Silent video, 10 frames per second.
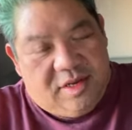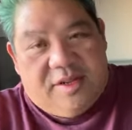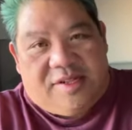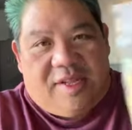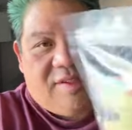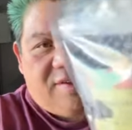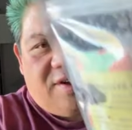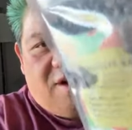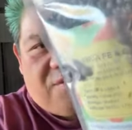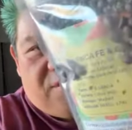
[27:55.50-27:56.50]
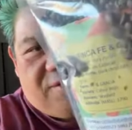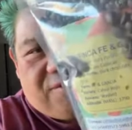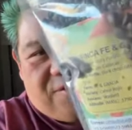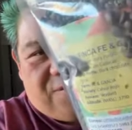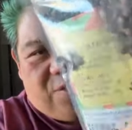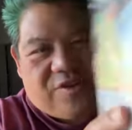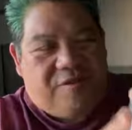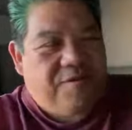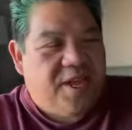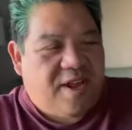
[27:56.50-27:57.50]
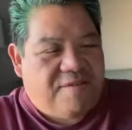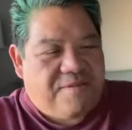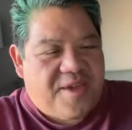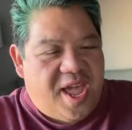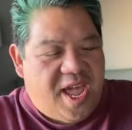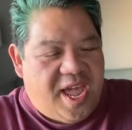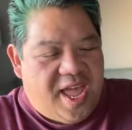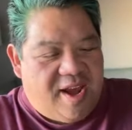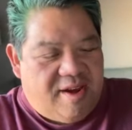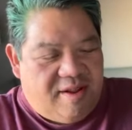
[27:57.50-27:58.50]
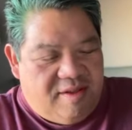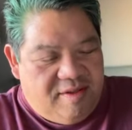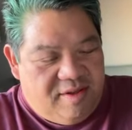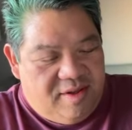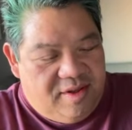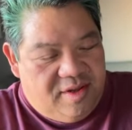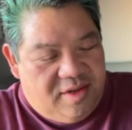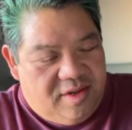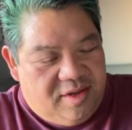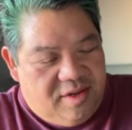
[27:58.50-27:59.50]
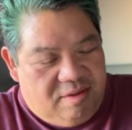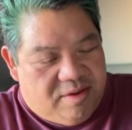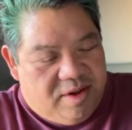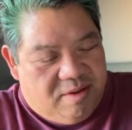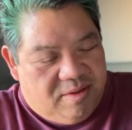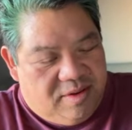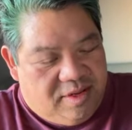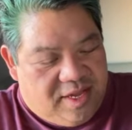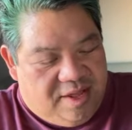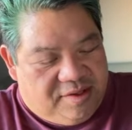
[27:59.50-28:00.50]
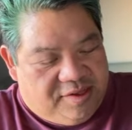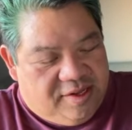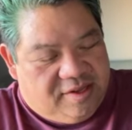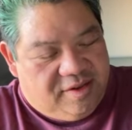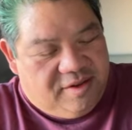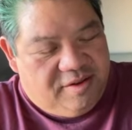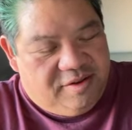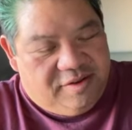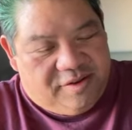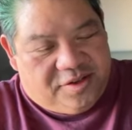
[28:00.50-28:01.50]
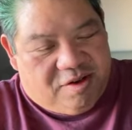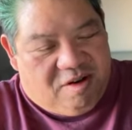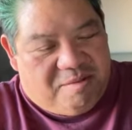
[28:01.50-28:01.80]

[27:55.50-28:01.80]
It's covered, unfortunately. Finca Fe and... Oh, no. I can't see it. Sorry,